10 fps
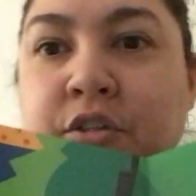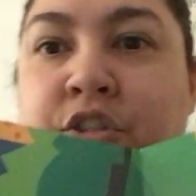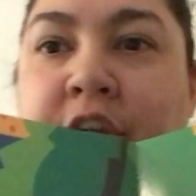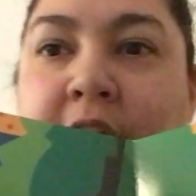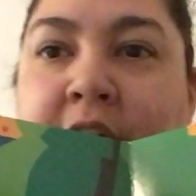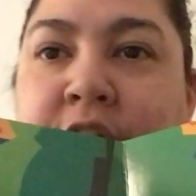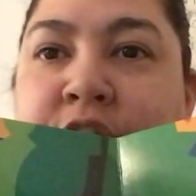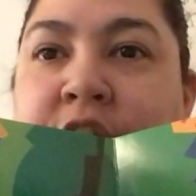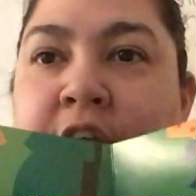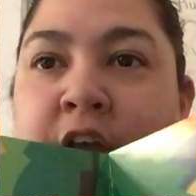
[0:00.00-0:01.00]
Chicka,
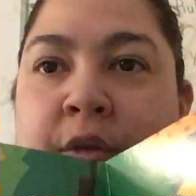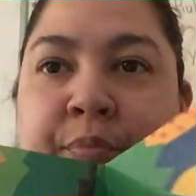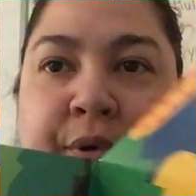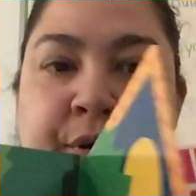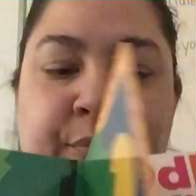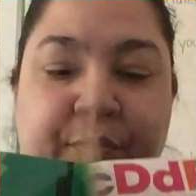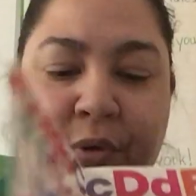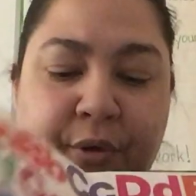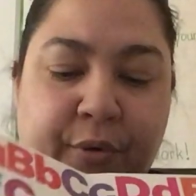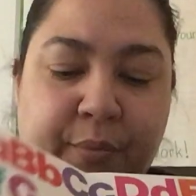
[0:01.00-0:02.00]
chicka, boom,
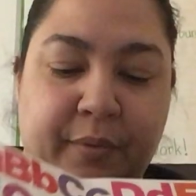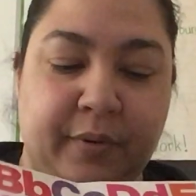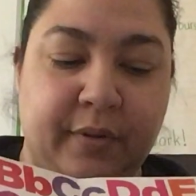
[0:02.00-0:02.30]
boom.